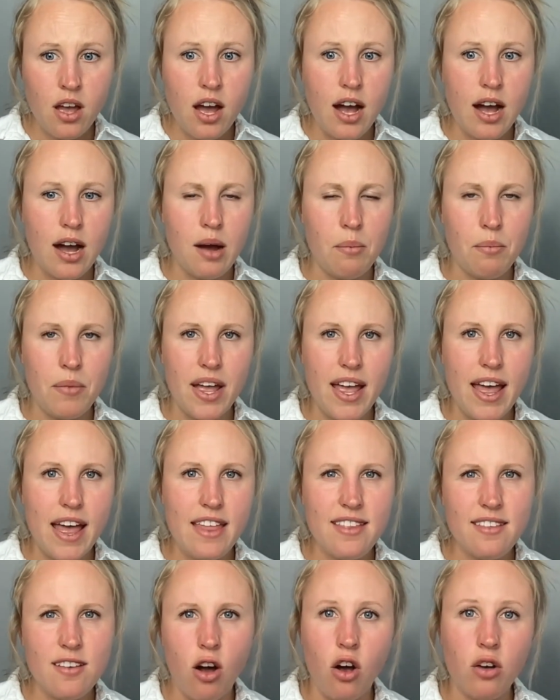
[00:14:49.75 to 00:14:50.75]

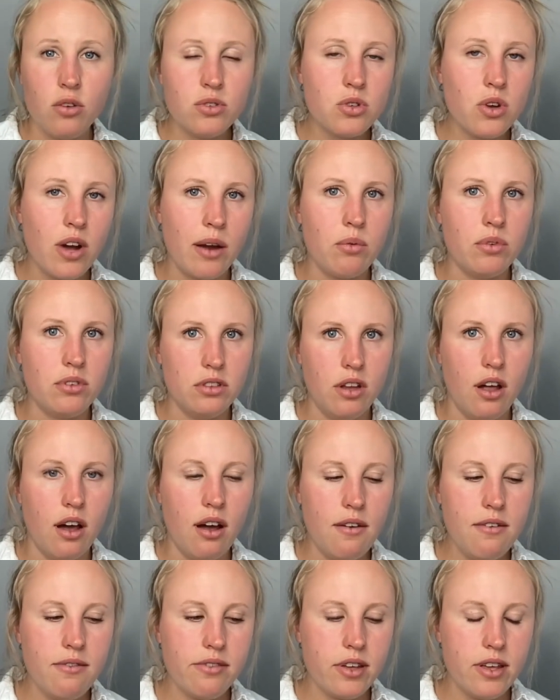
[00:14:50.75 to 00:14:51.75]
And also I would
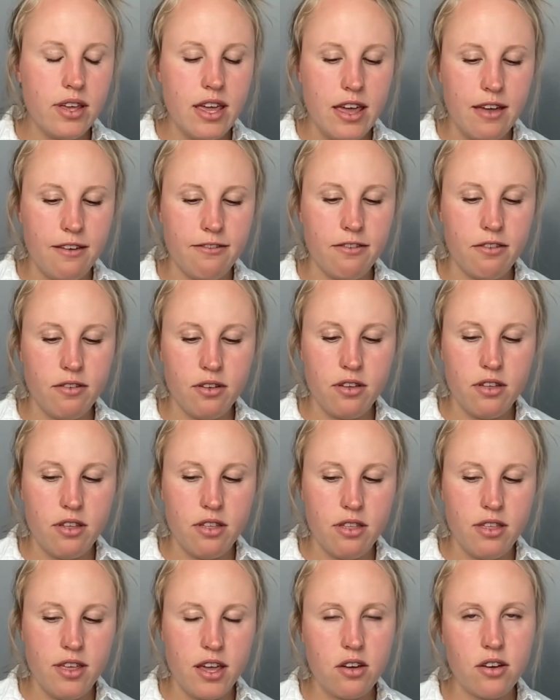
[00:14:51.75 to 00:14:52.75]
love if
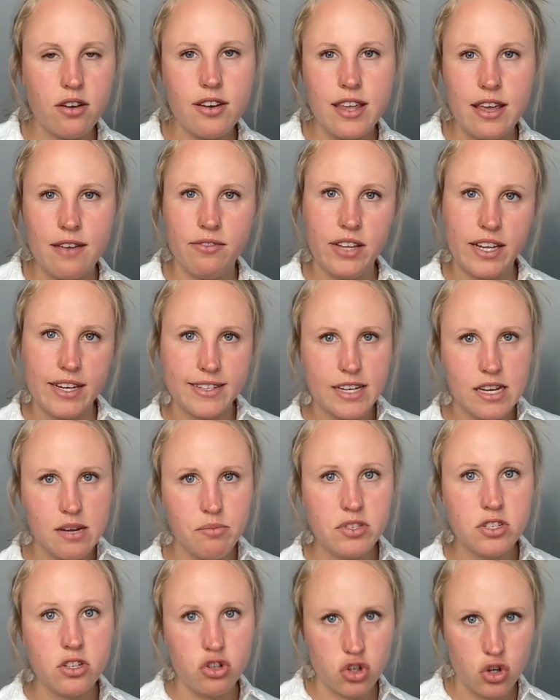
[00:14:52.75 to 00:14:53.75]
they could give
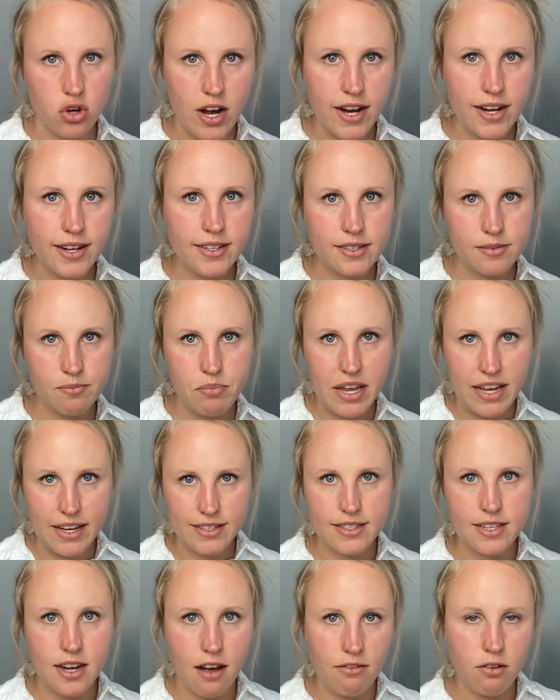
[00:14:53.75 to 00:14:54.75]
tips and tricks
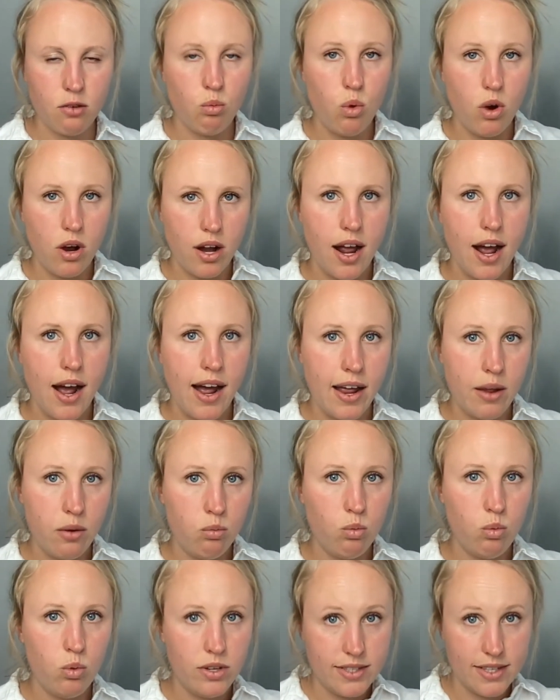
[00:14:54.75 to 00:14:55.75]
based off of what I
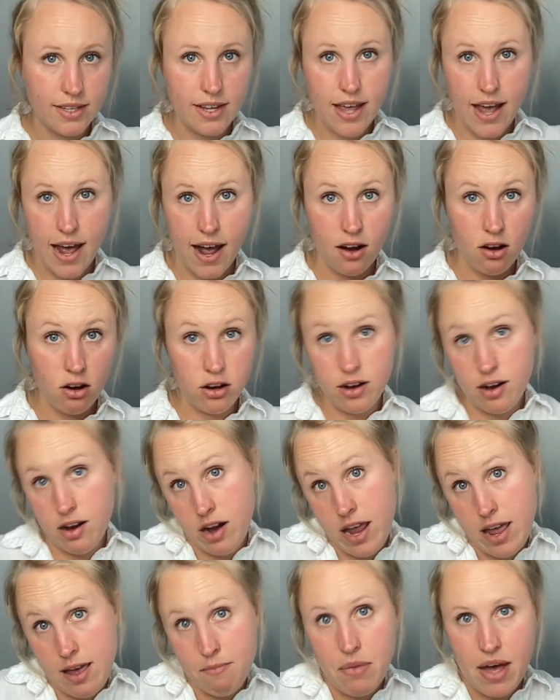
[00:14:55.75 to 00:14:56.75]
was at or
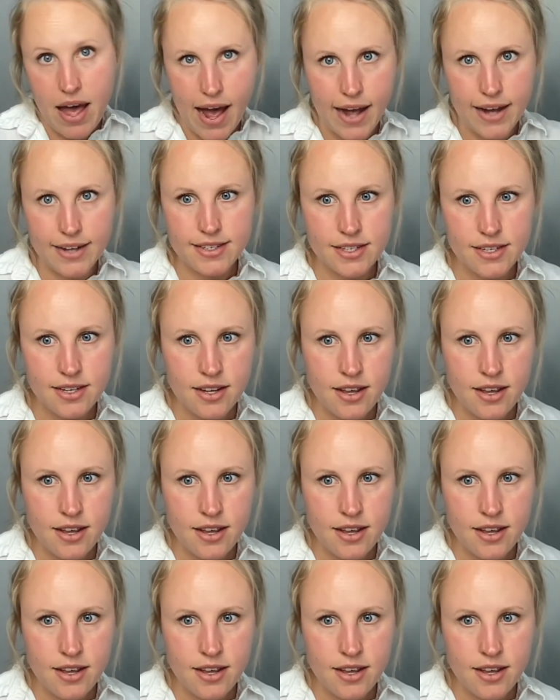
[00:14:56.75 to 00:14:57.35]
am at.